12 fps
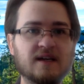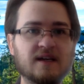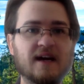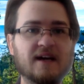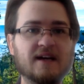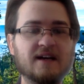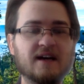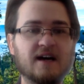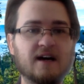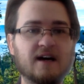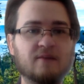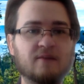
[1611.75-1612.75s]
and
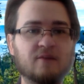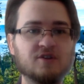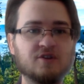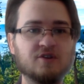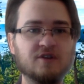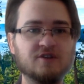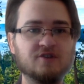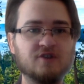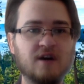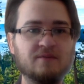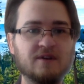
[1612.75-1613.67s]
I'm also going to drop